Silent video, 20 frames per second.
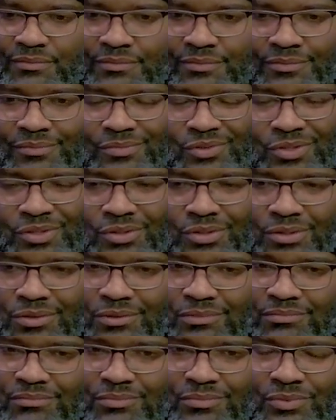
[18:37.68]

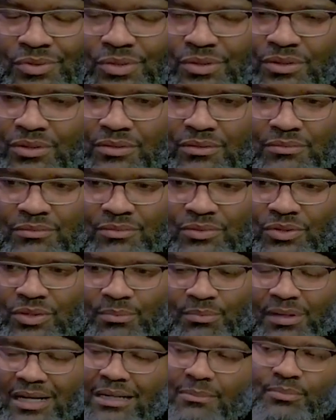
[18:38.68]
you're you're you're
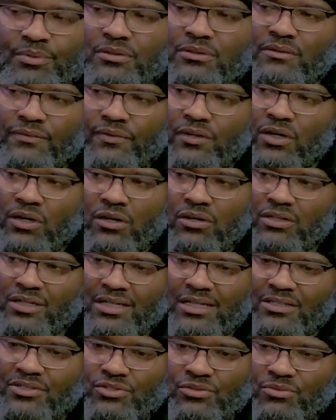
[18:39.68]
popular for all
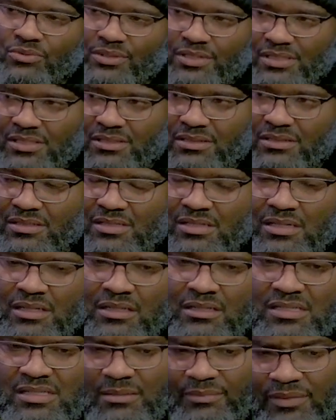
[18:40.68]
kinds of reasons.
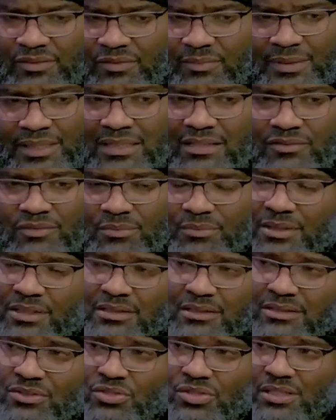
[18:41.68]
Some of them may even be
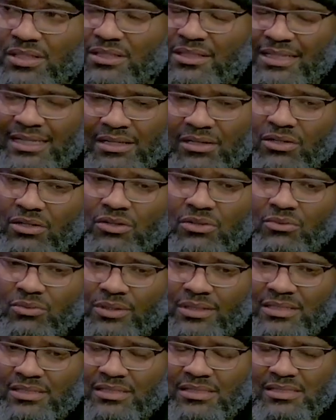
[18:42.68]
legit. Not mm -hmm.
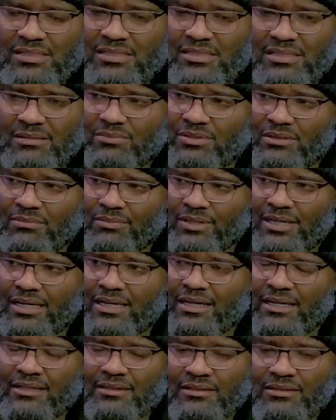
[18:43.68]
always is it something
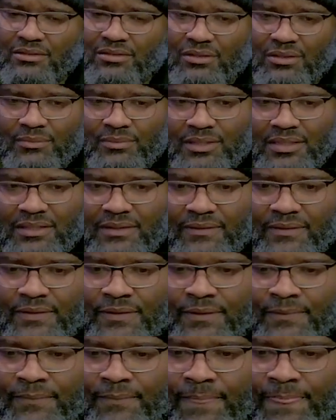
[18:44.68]
bad. You know what I mean?
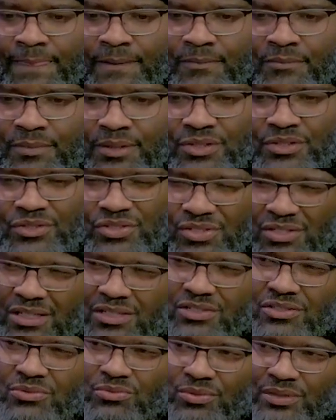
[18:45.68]
But you
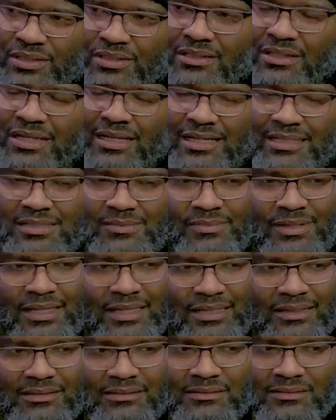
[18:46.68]
start to realize, man,